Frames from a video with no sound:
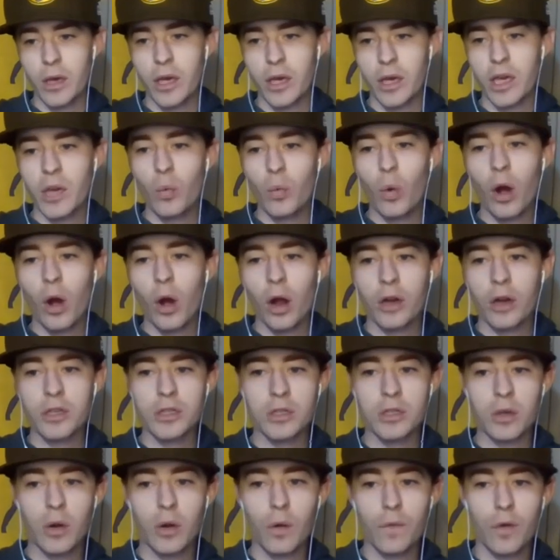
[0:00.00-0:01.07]
He
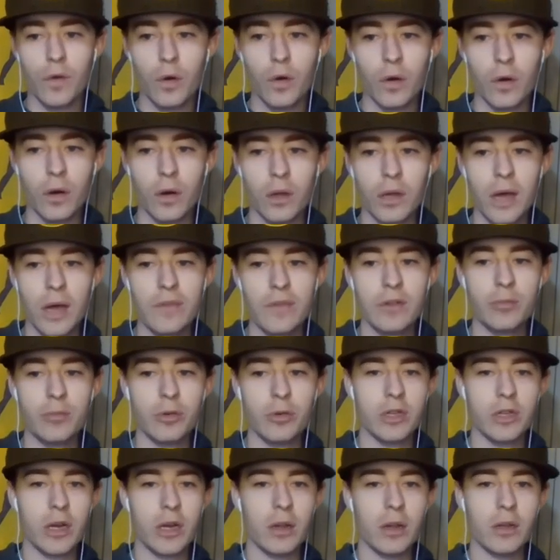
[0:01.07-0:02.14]
walks over
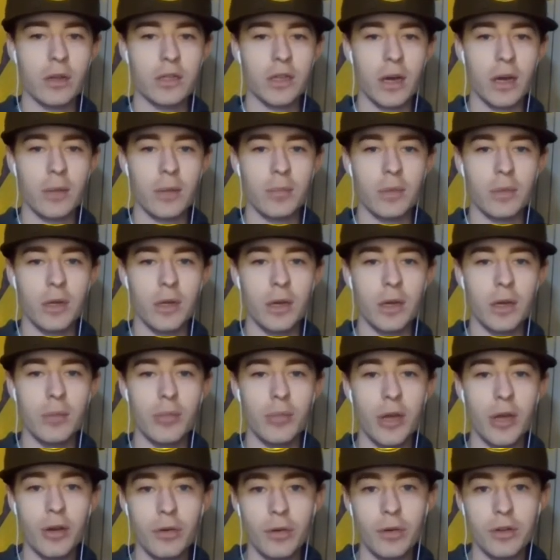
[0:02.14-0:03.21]
11% of the time.
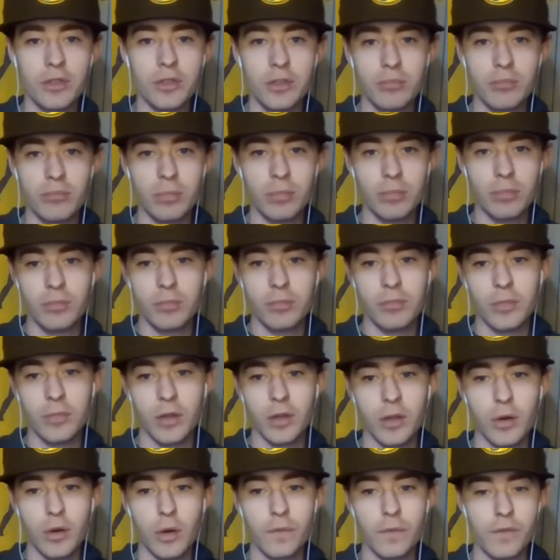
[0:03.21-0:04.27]
Pinder is a
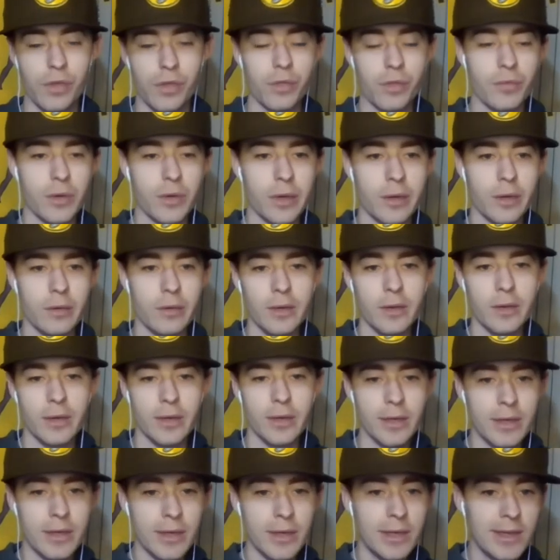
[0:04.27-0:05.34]
little over three.
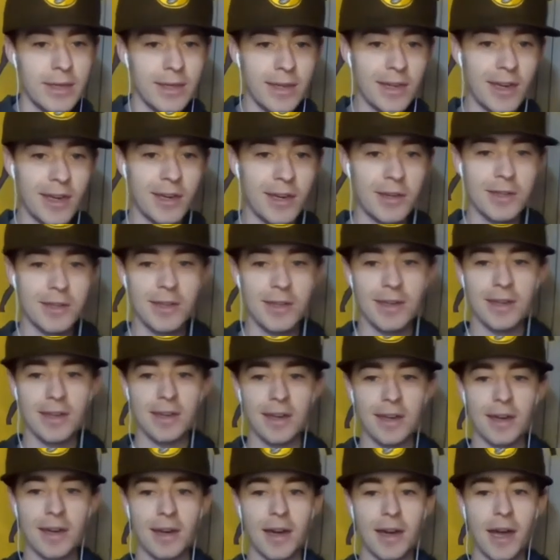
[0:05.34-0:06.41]
You know,
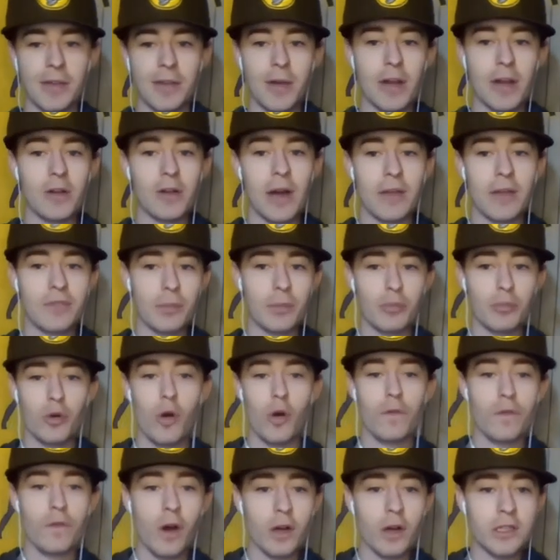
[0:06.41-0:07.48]
uh, I'd rather have the
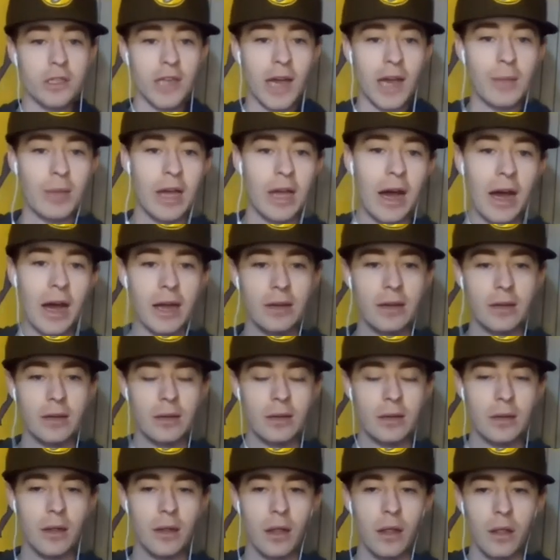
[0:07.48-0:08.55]
Profar type guy
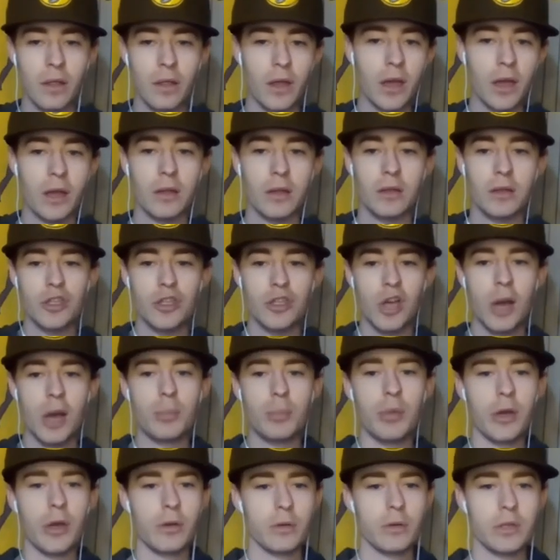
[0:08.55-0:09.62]
than the Chad
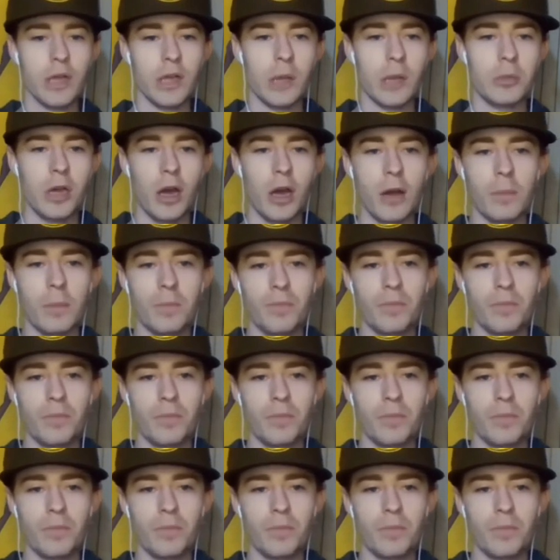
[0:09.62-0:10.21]
Pinder type guy,